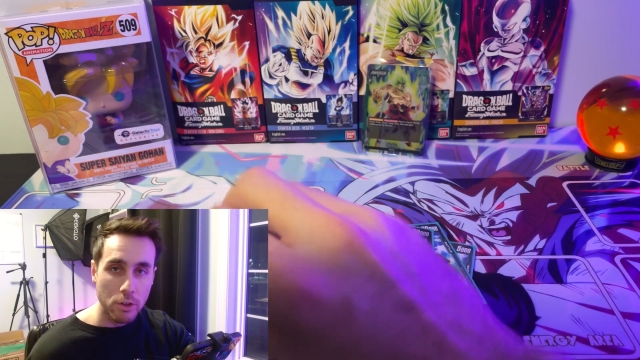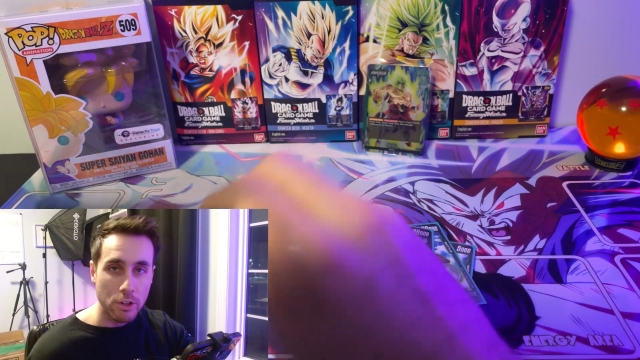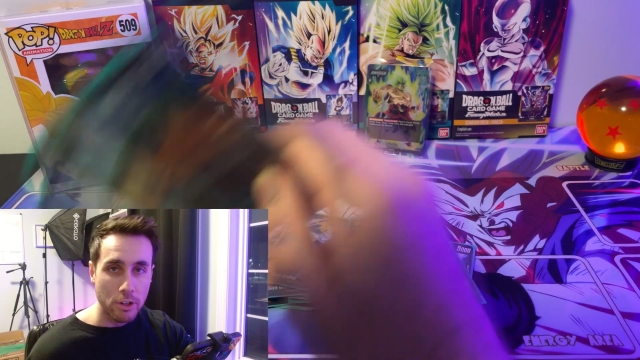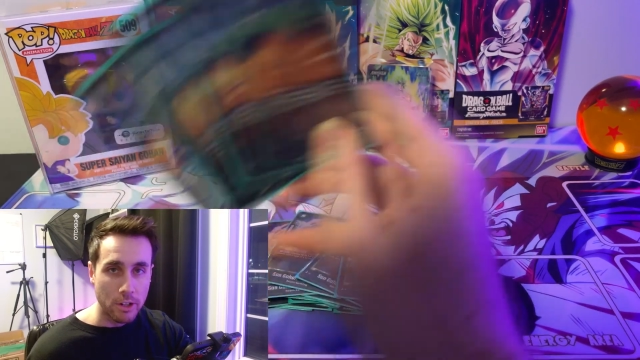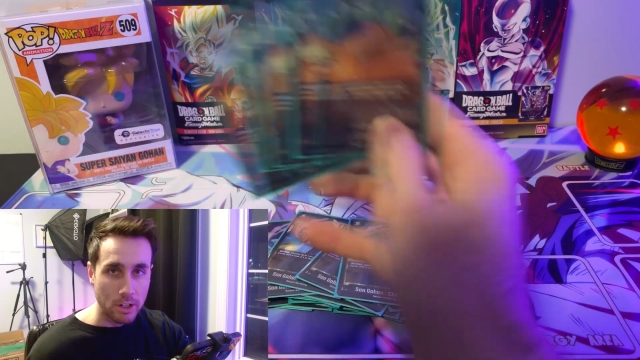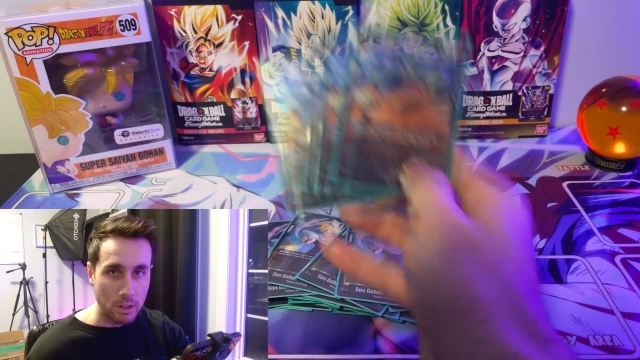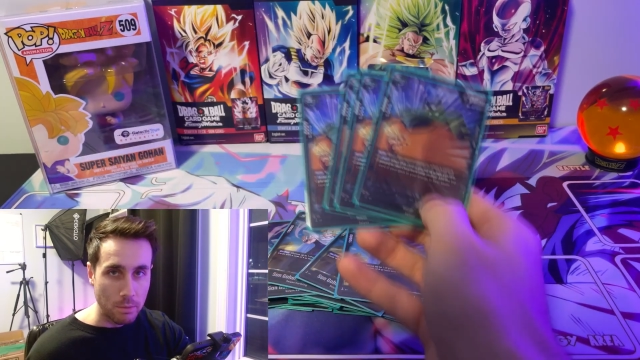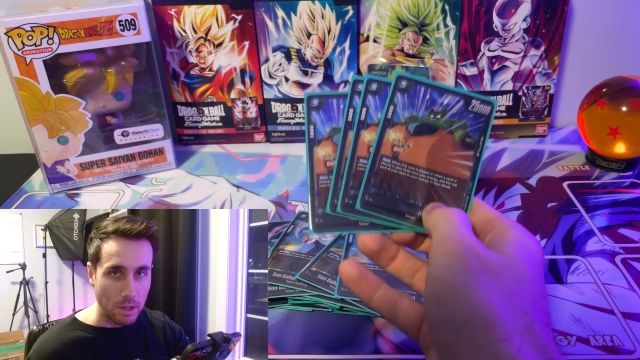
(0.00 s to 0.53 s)
you're
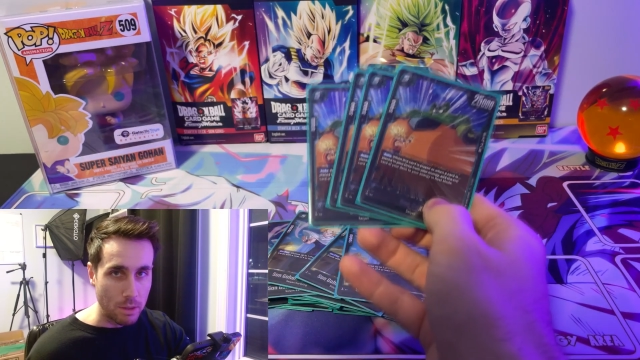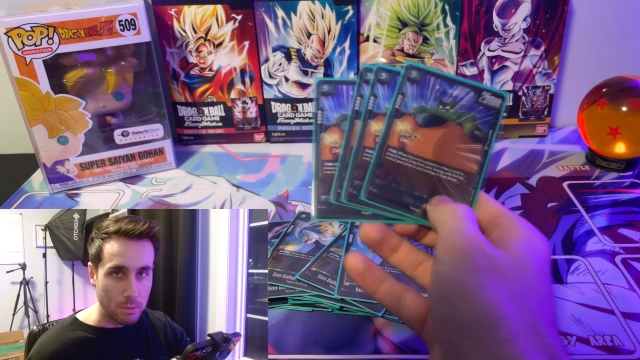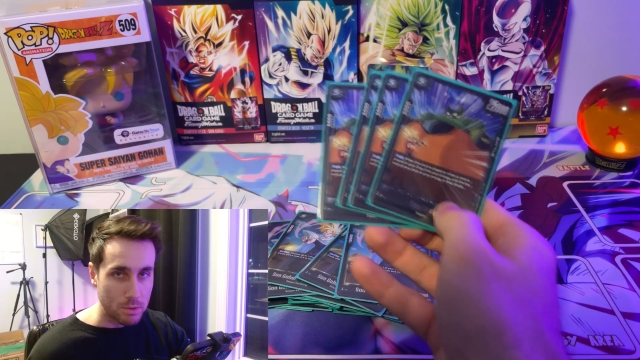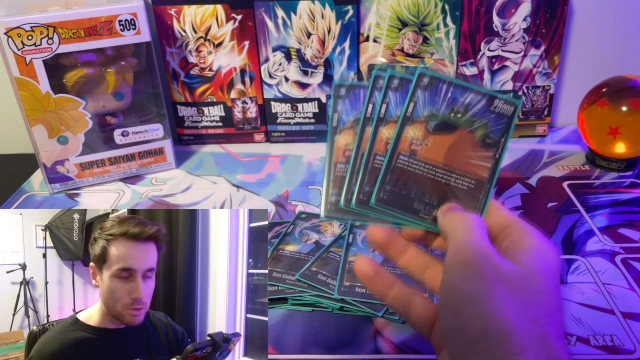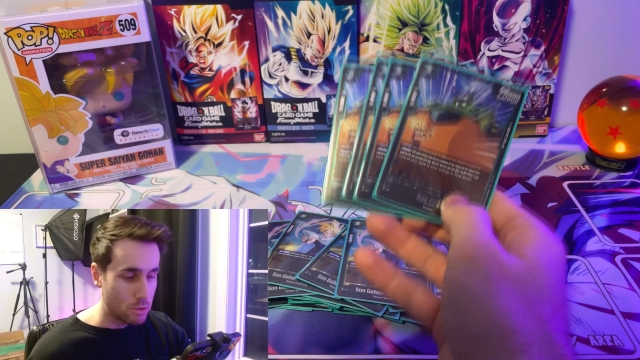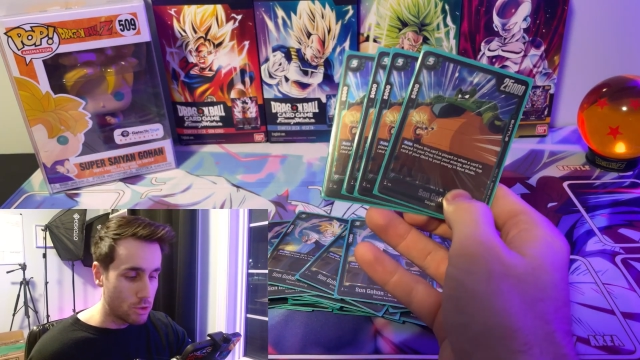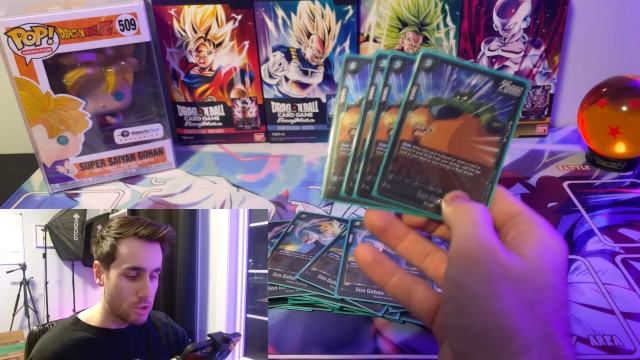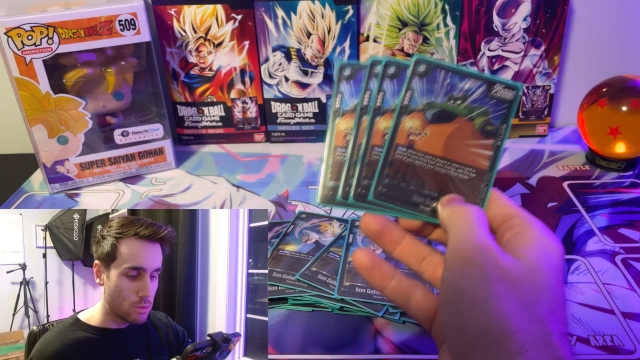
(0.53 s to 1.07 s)
going to be able
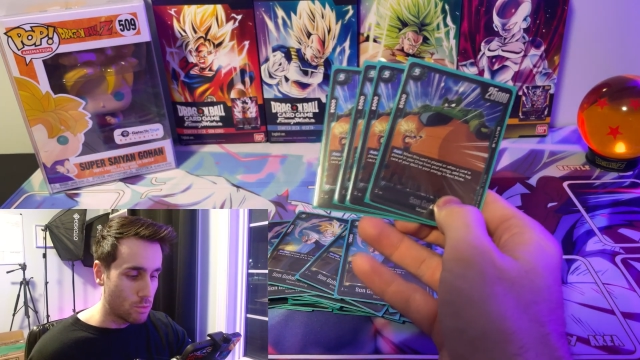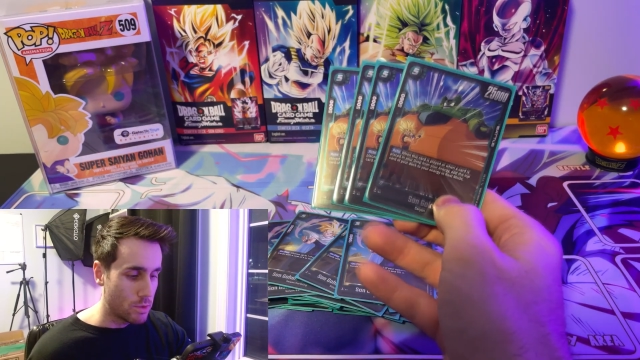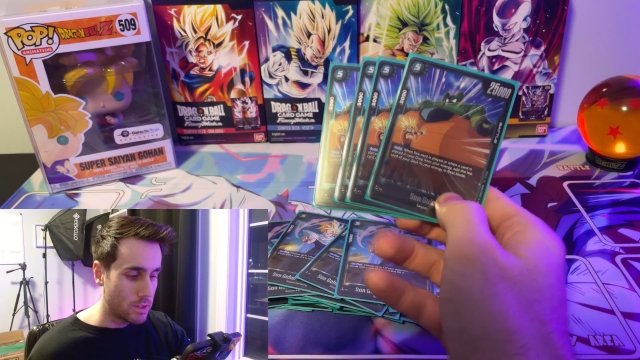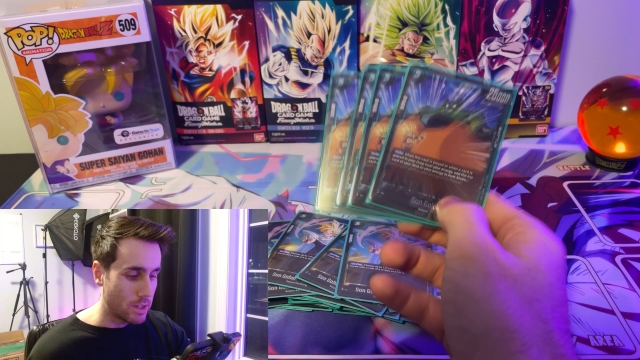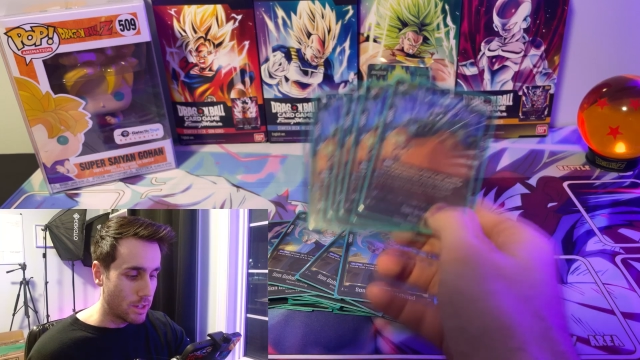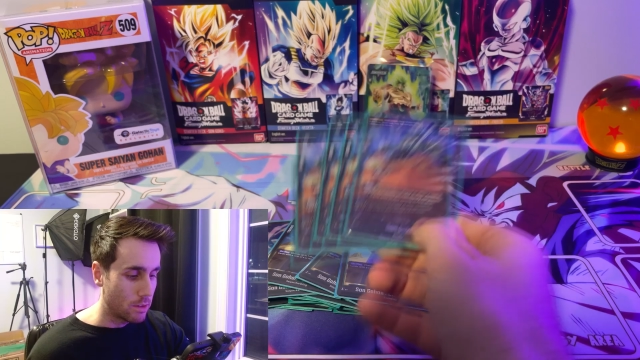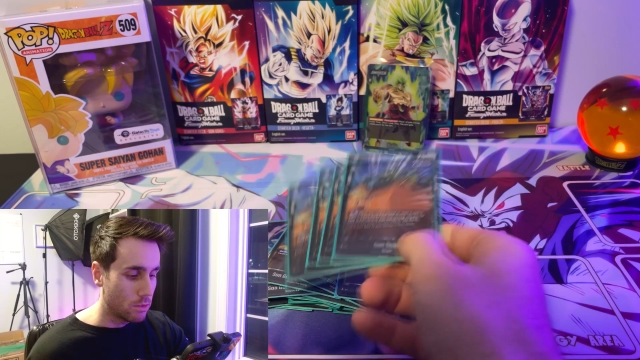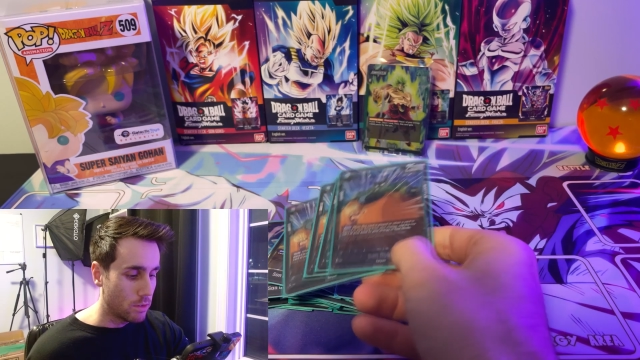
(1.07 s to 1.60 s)
to just
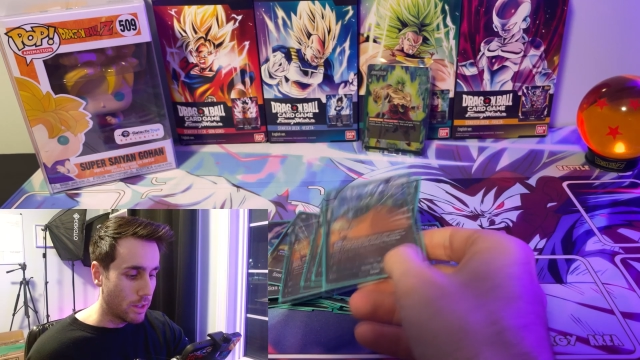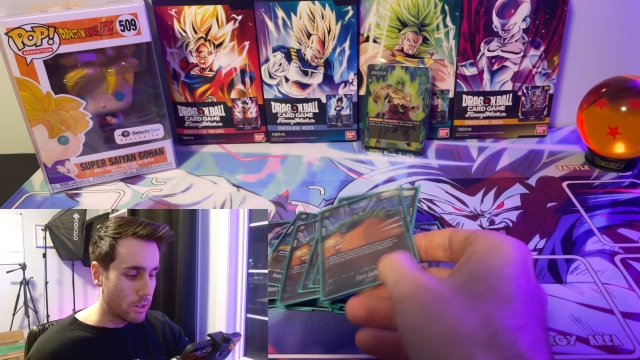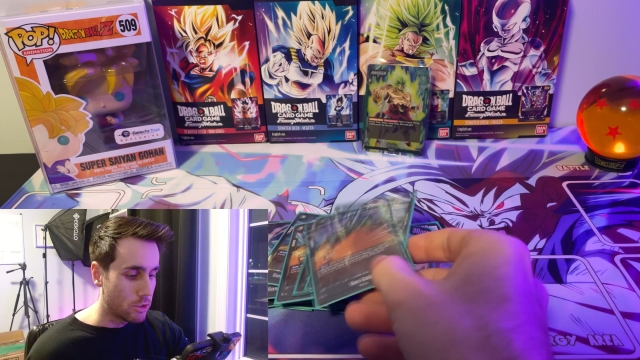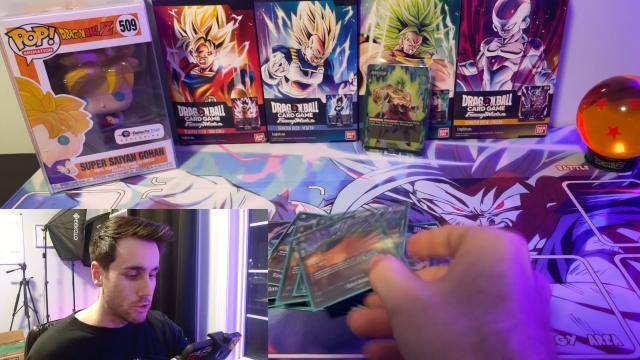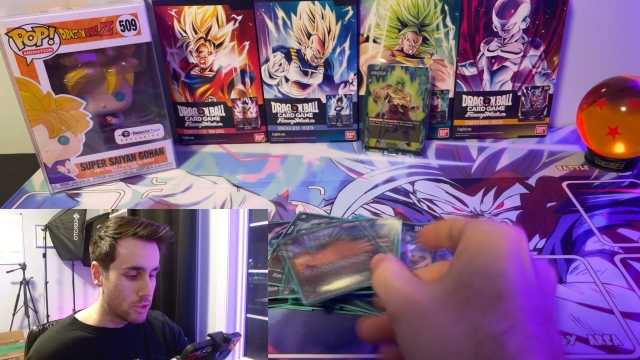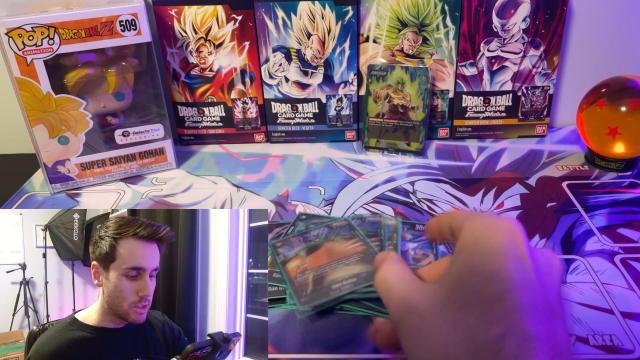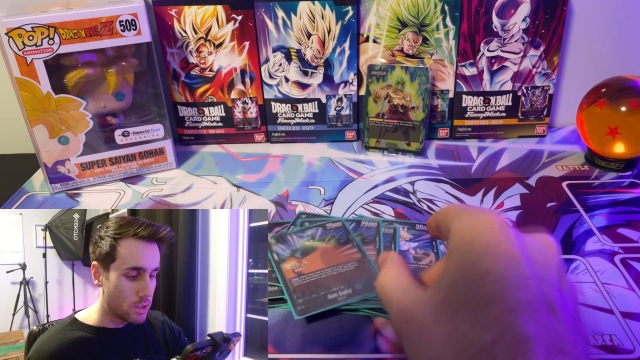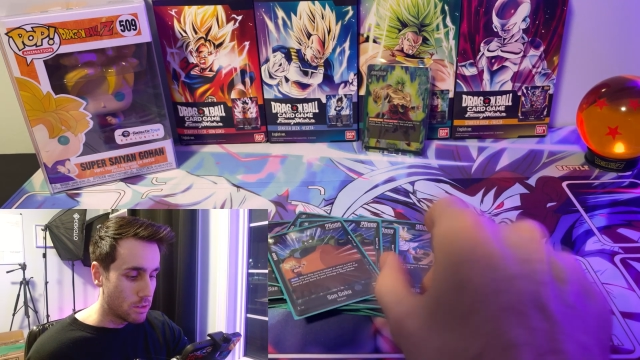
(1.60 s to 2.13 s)
recycle
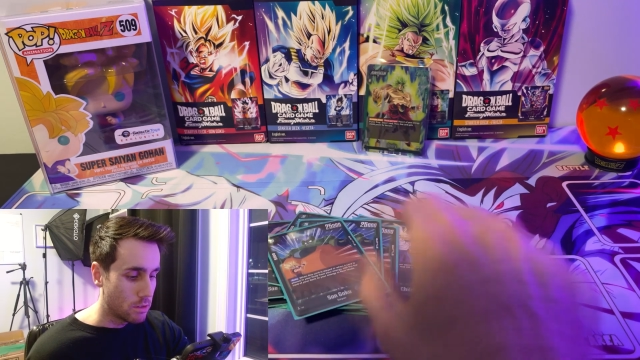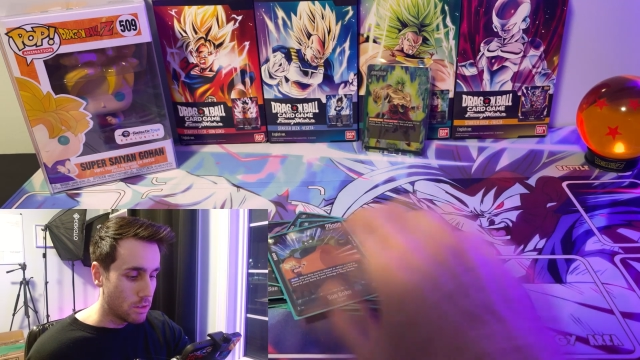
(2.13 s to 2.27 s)
energy